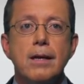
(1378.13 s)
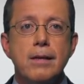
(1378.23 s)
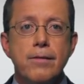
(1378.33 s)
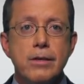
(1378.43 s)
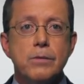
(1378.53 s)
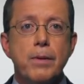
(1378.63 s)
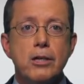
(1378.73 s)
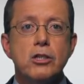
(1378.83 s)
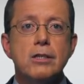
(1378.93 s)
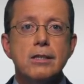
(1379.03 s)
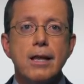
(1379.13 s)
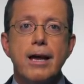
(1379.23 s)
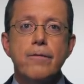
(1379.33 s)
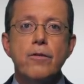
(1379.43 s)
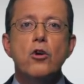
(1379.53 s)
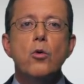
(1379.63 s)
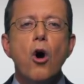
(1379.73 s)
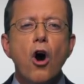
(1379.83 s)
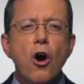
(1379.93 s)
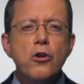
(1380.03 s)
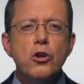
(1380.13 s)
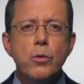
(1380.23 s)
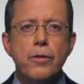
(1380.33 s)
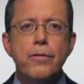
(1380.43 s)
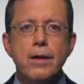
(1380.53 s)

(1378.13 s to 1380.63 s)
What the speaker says: in this patient's life who argue with